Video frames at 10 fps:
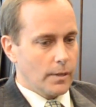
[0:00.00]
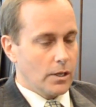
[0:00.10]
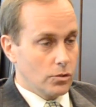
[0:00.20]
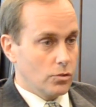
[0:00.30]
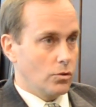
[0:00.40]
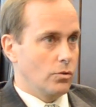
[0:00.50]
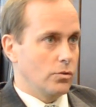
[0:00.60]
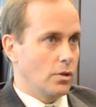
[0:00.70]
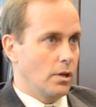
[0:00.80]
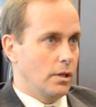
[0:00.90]

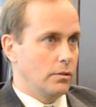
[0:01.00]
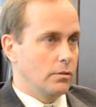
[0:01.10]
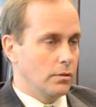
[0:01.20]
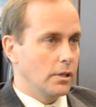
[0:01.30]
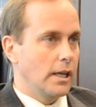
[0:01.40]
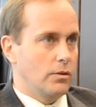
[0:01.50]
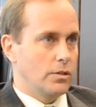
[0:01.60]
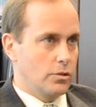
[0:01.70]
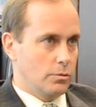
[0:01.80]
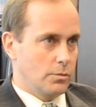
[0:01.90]
concerns on the
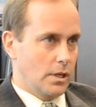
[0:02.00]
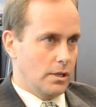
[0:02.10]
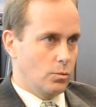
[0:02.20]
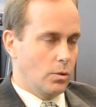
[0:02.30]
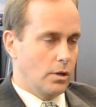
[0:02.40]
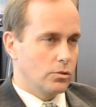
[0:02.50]
counterterrorism side as well.